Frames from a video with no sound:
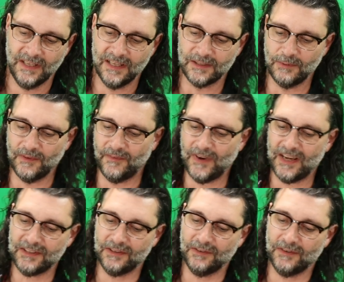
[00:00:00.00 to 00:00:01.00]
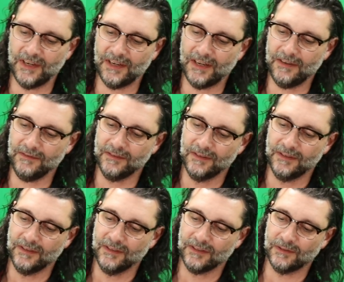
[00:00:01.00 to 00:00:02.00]
That's a bit faster right now,
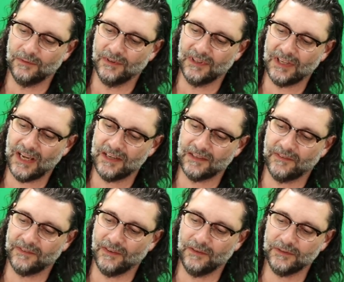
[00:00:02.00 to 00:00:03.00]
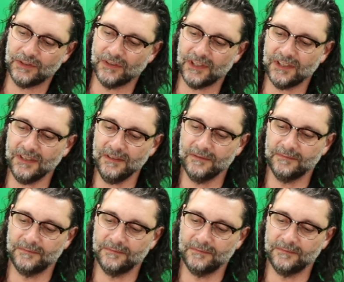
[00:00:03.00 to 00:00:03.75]
so we'll engage the flow restriction.